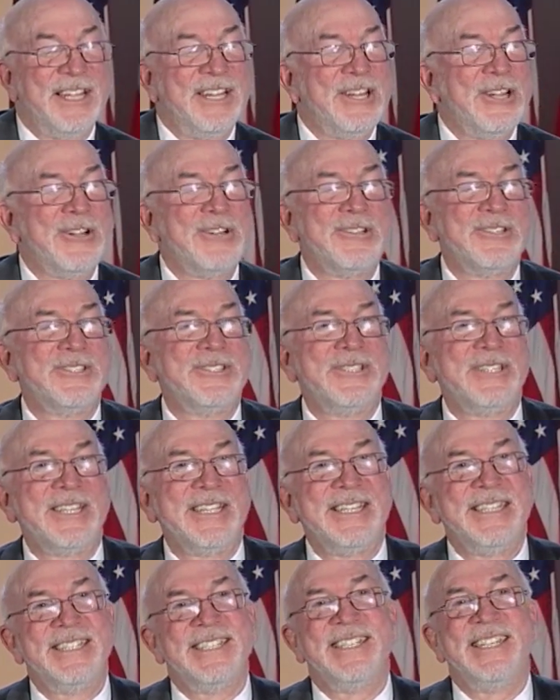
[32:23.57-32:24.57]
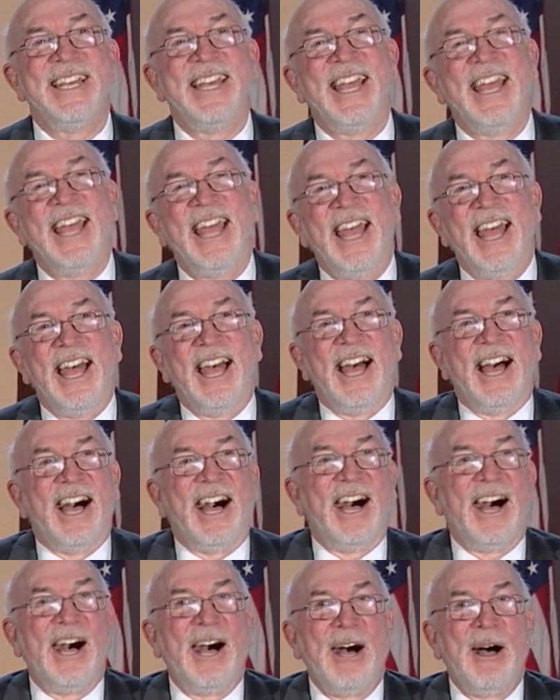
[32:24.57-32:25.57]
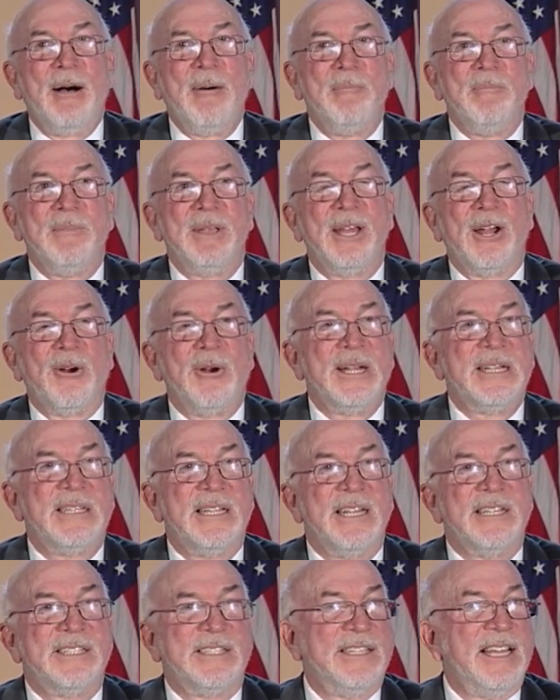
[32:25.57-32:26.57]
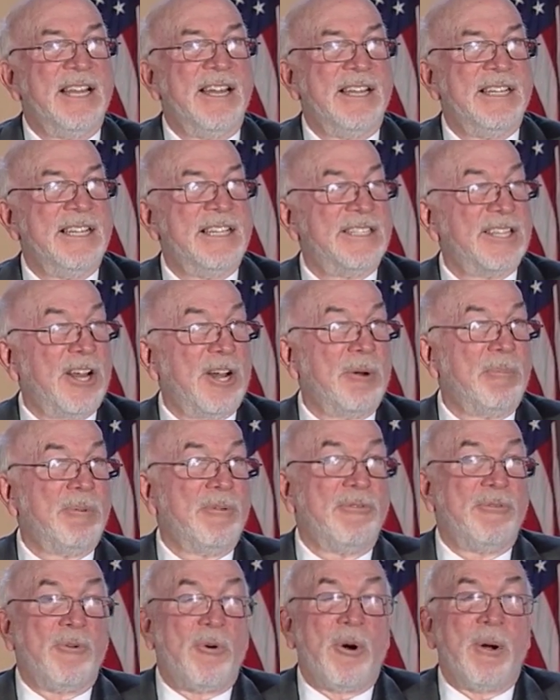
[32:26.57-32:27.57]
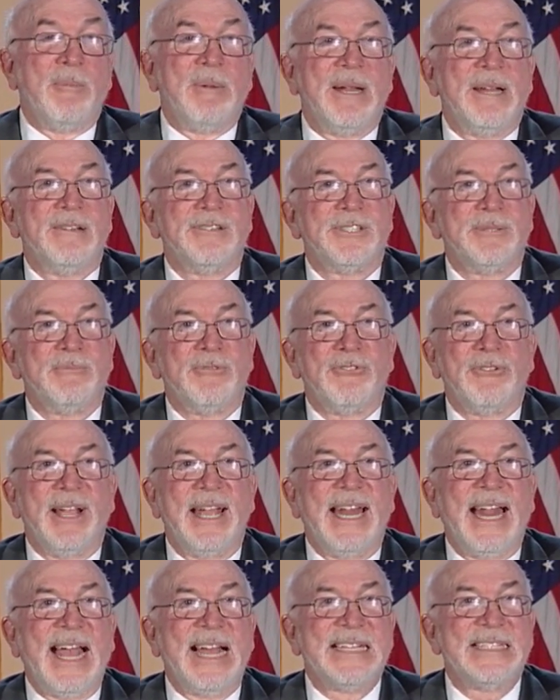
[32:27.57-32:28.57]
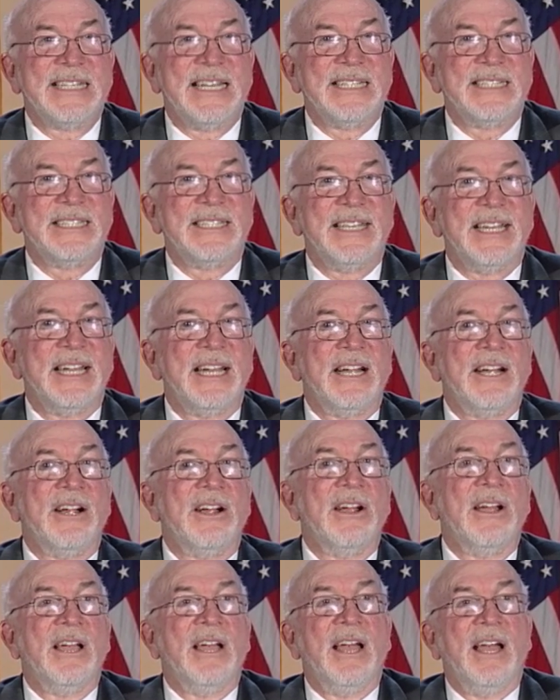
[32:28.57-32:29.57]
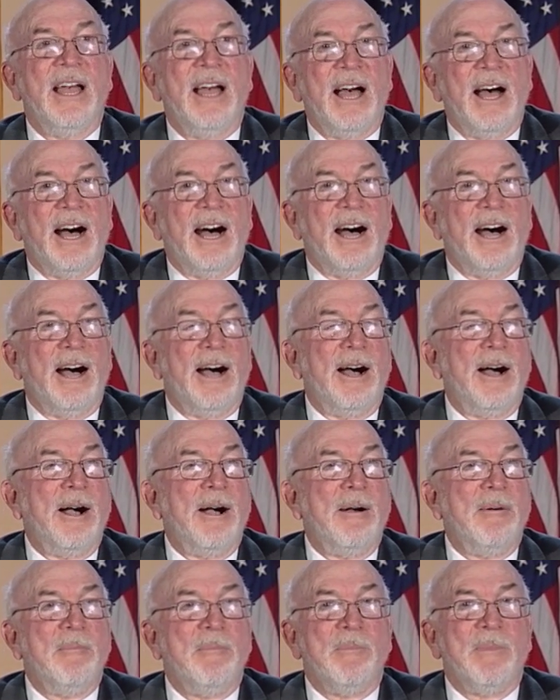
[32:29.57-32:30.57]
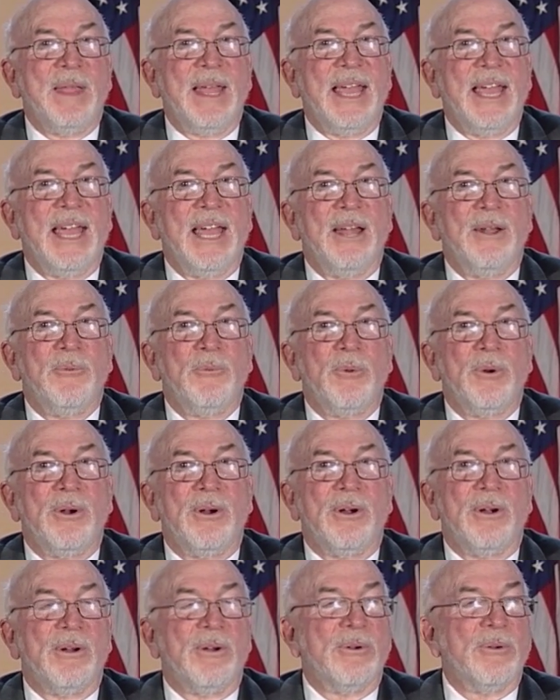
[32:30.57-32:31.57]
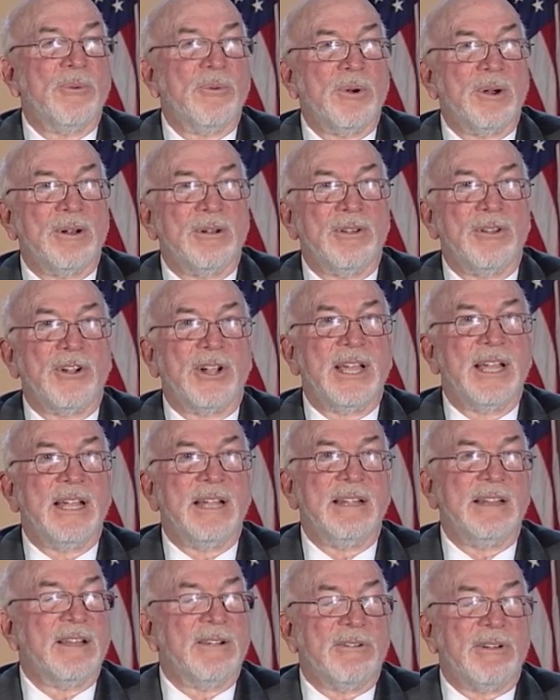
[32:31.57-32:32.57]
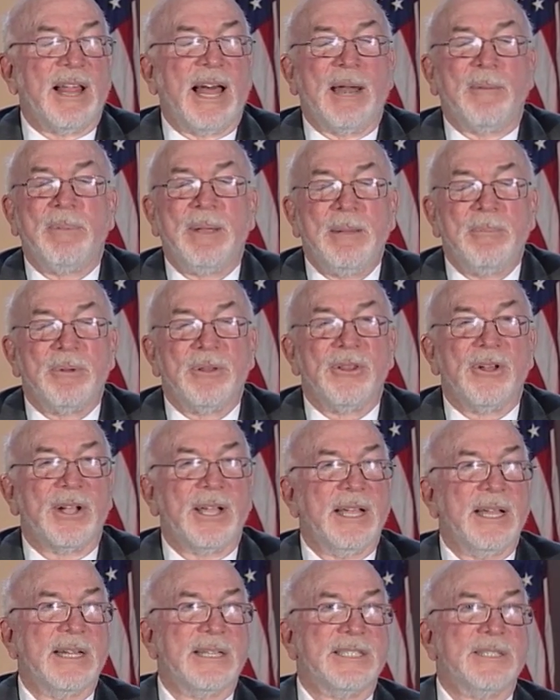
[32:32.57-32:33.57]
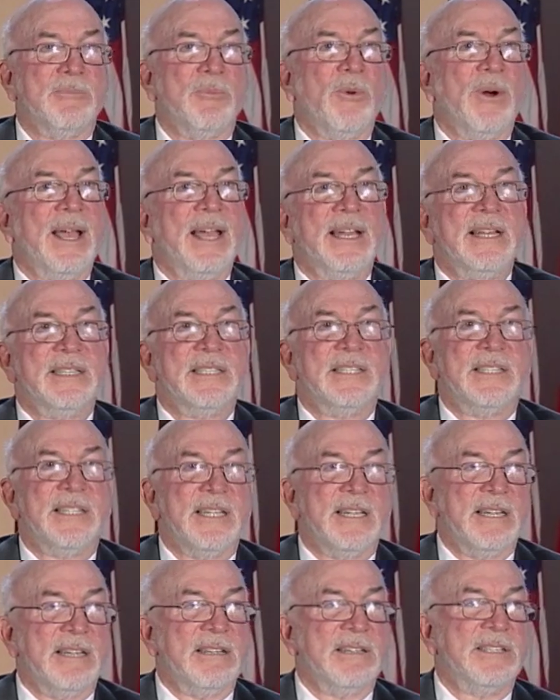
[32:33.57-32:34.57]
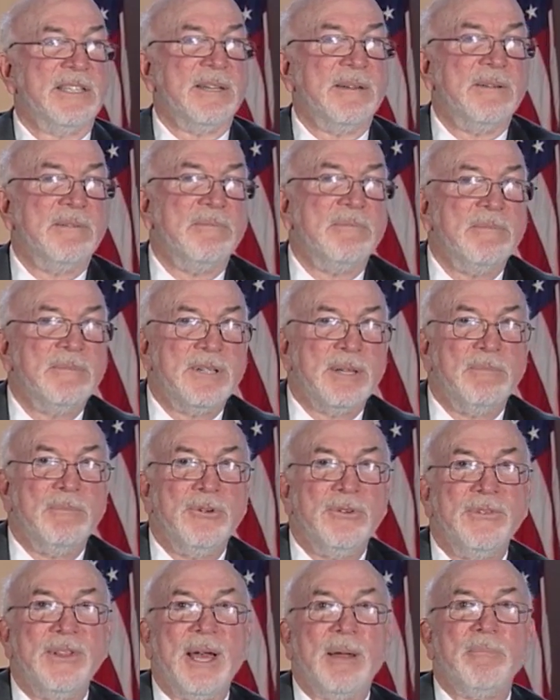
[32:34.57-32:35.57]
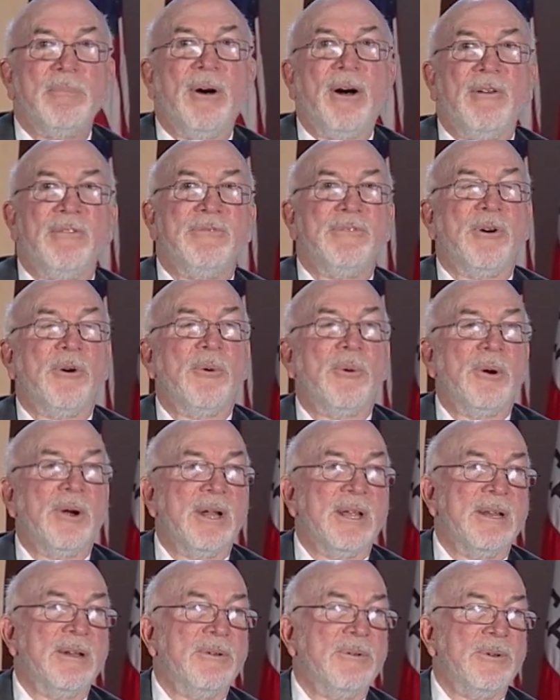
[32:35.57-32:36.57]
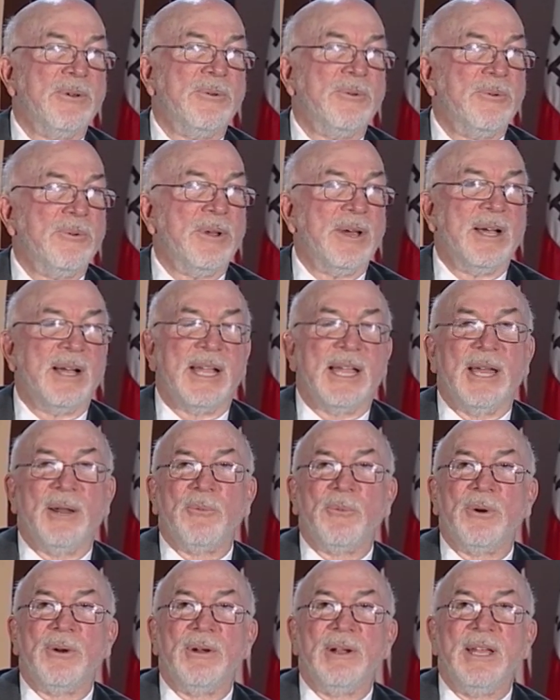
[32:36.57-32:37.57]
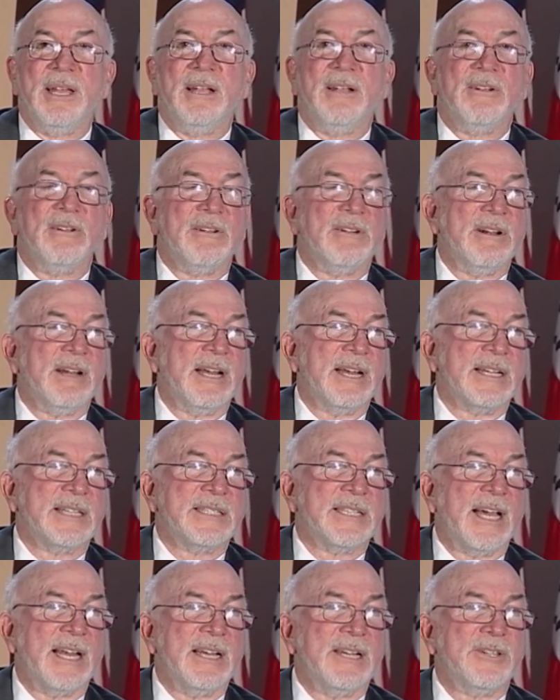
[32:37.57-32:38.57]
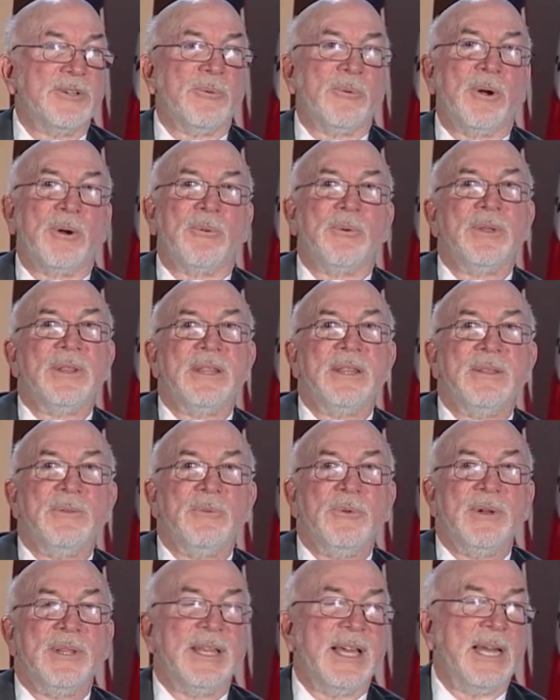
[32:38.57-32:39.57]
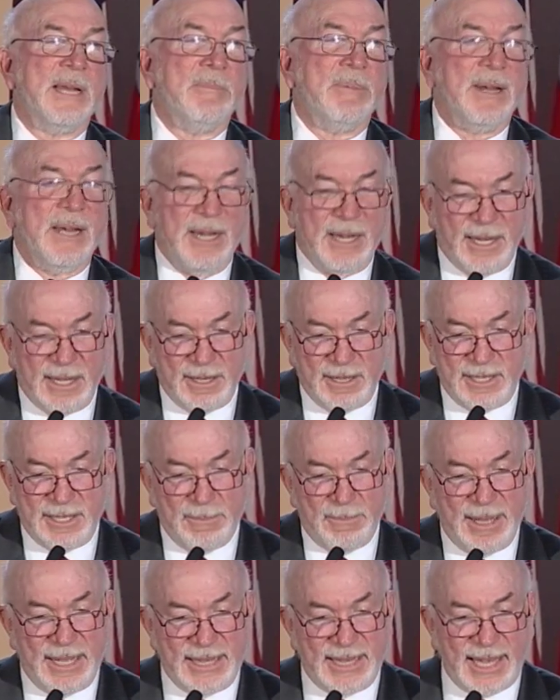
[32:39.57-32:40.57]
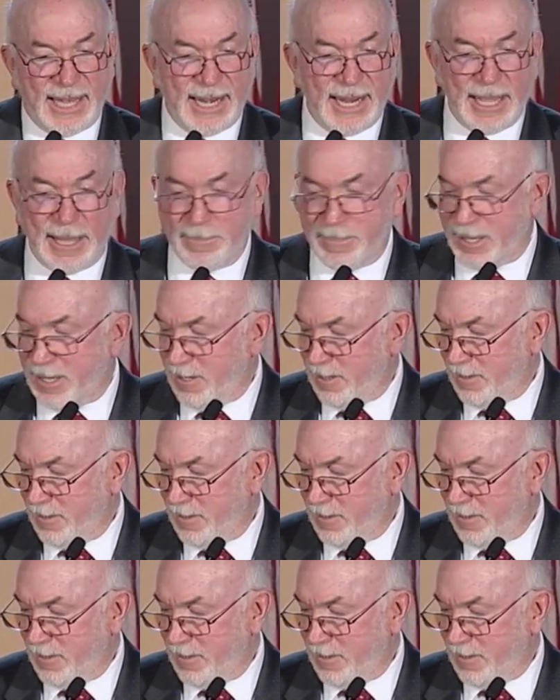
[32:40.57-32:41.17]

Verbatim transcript: years at least. You know, it's underperforming. There's some great assets there. And we're looking, there are a lot of people looking at some ways to move that ball forward. And again, we're eager and excited to work with anybody to make that happen.